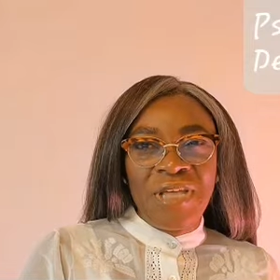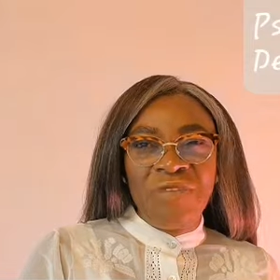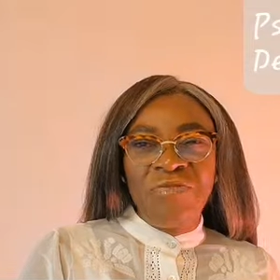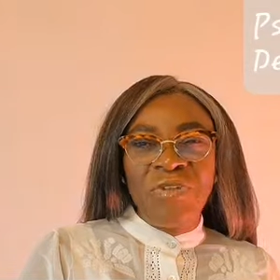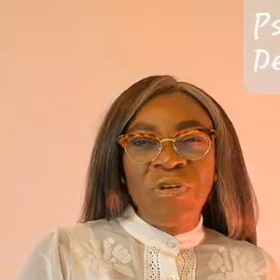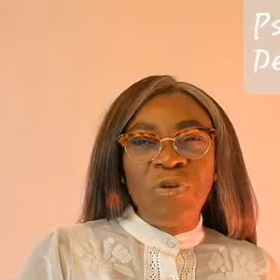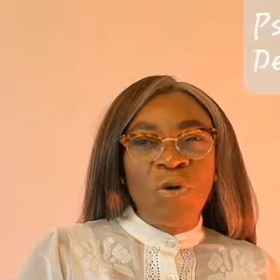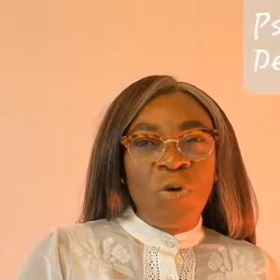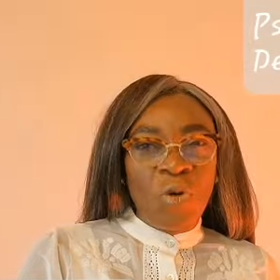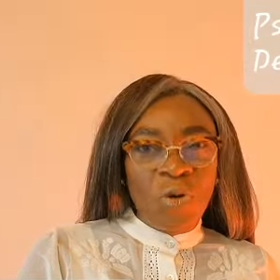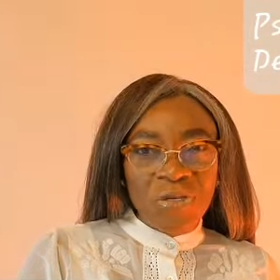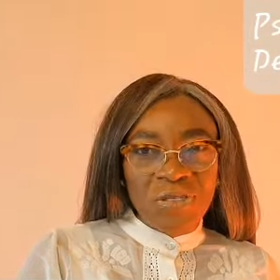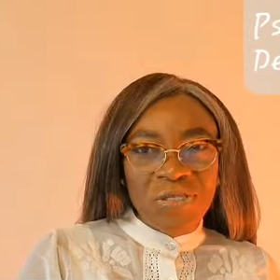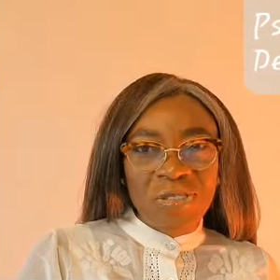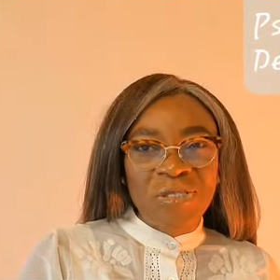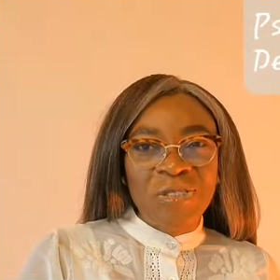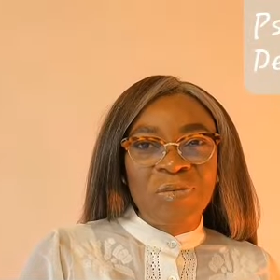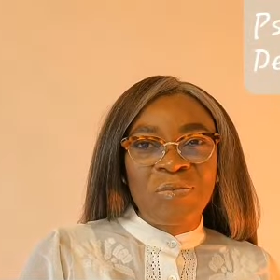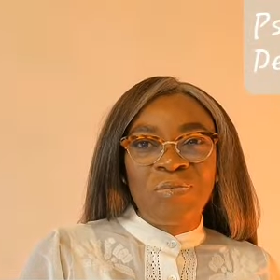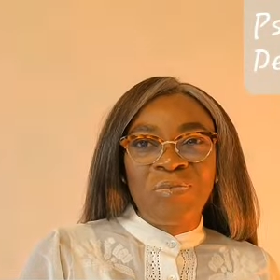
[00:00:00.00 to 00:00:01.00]
Have an
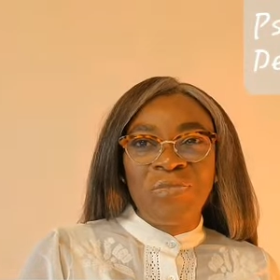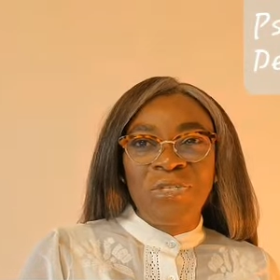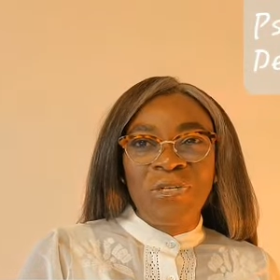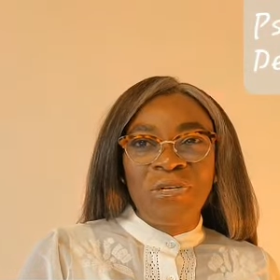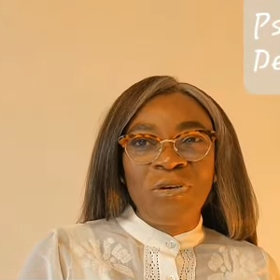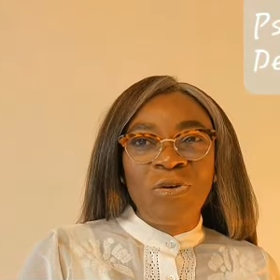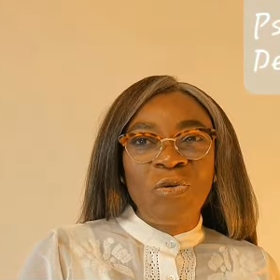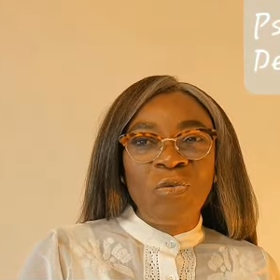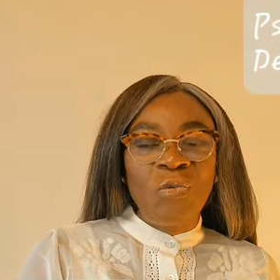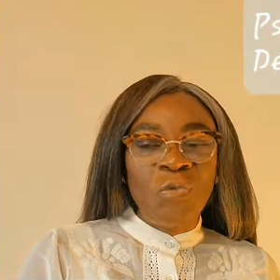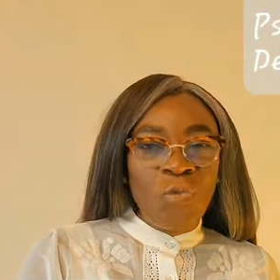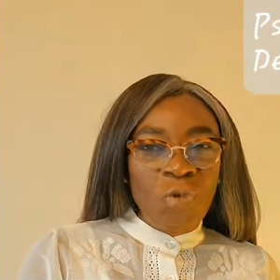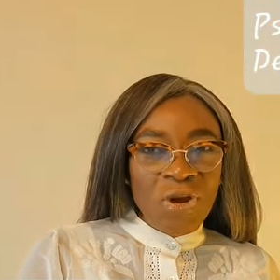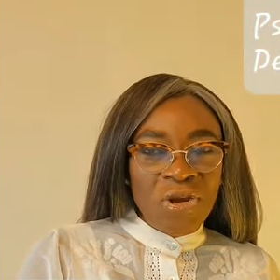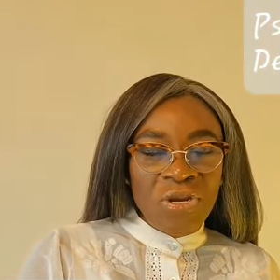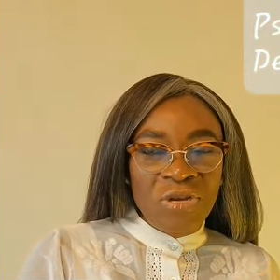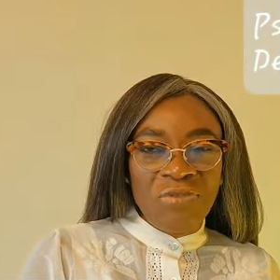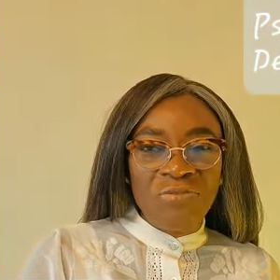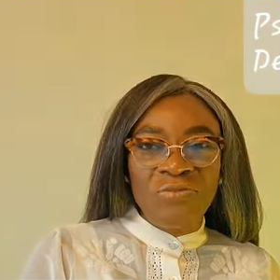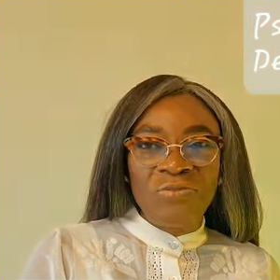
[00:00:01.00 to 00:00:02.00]
awesome,
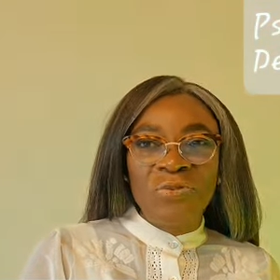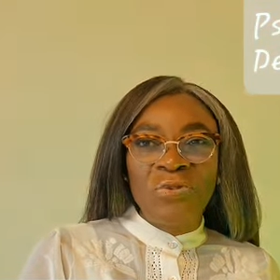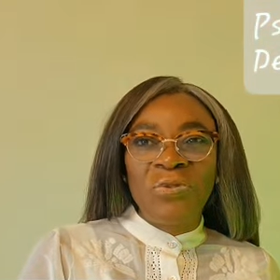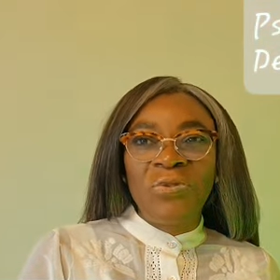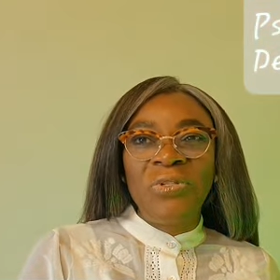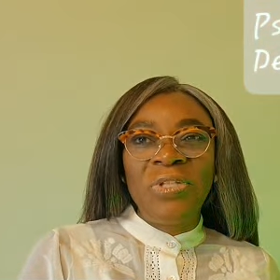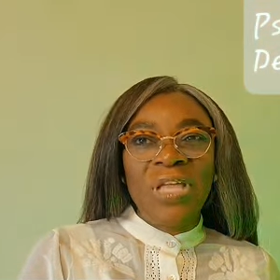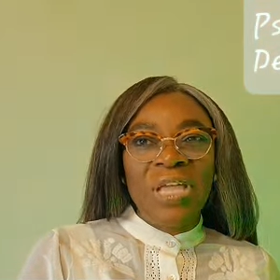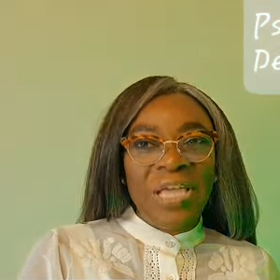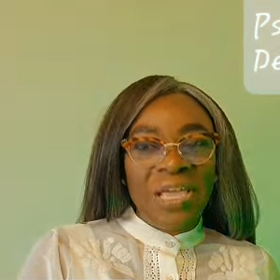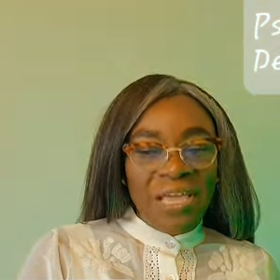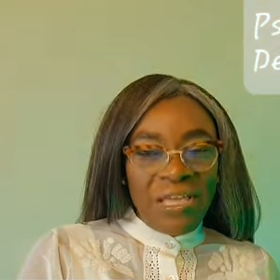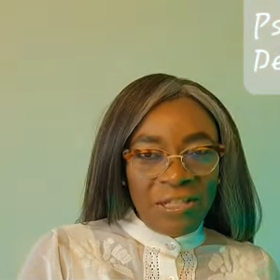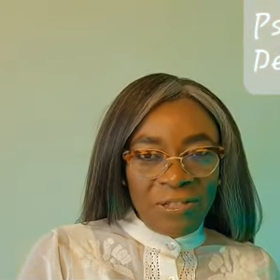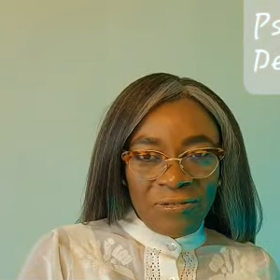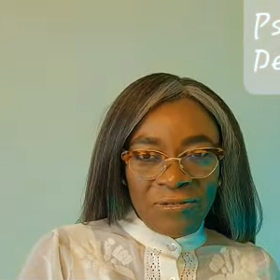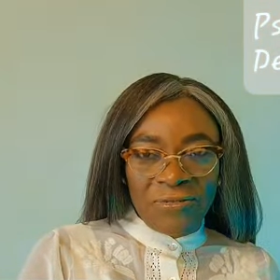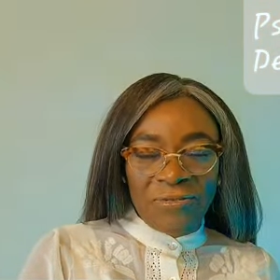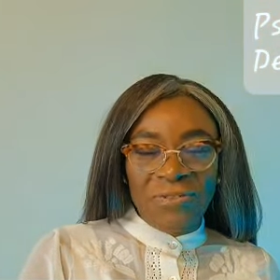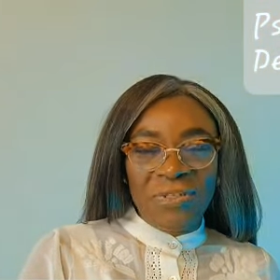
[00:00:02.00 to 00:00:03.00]
wonderful,
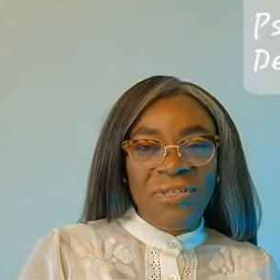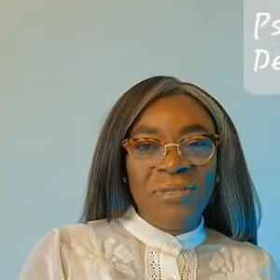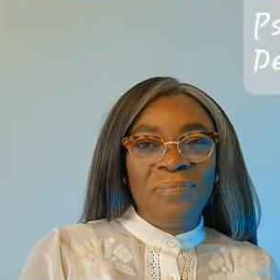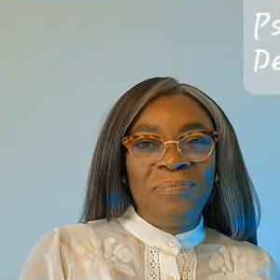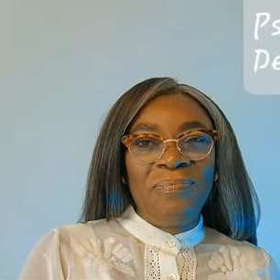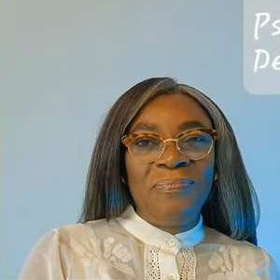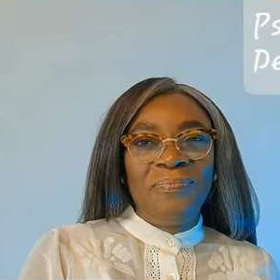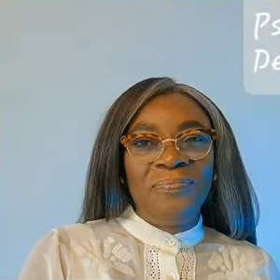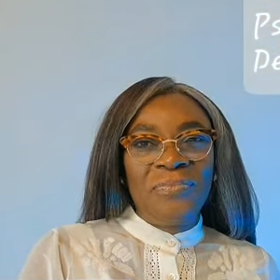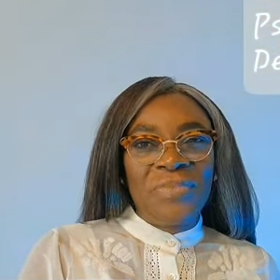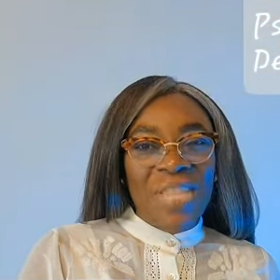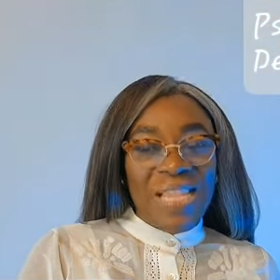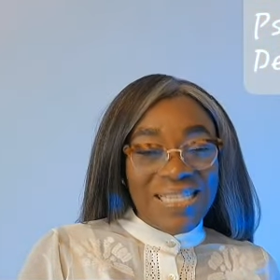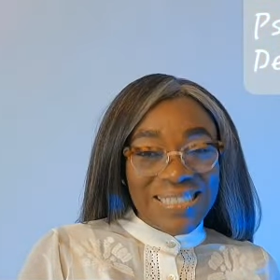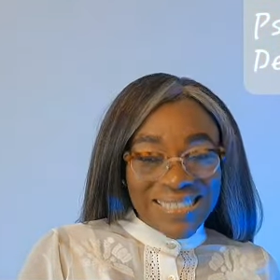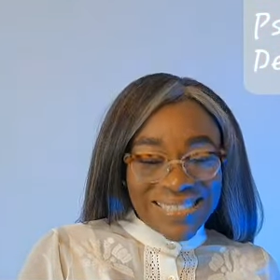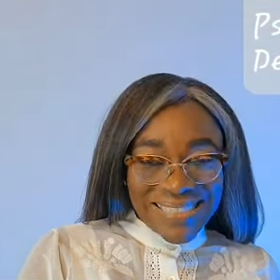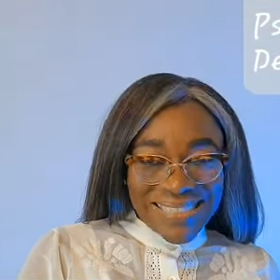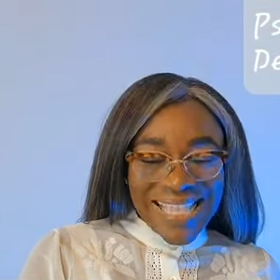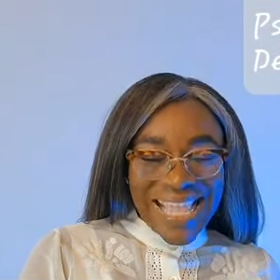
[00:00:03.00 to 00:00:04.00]
healthy,
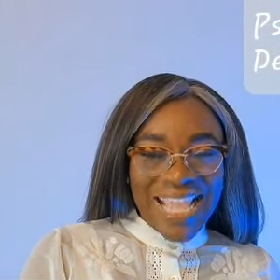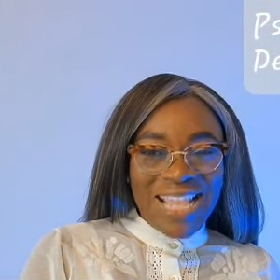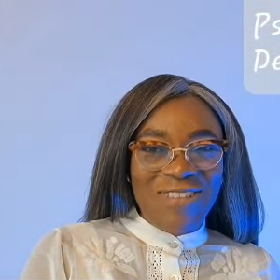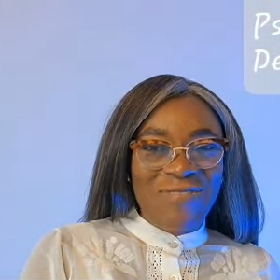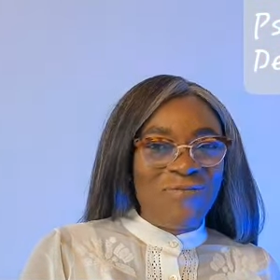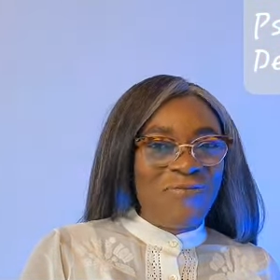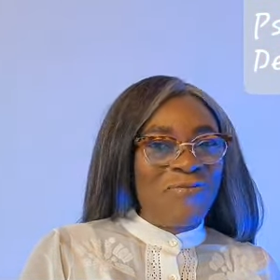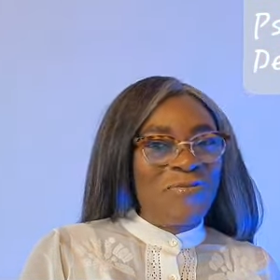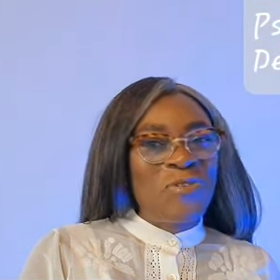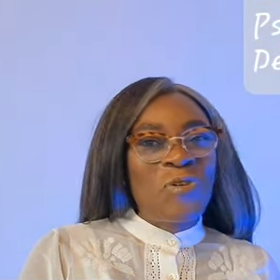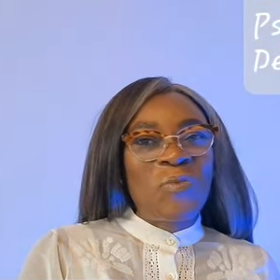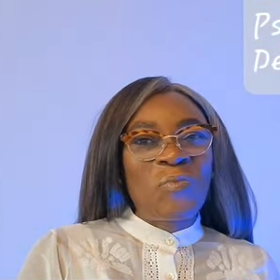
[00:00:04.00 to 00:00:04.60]
safe,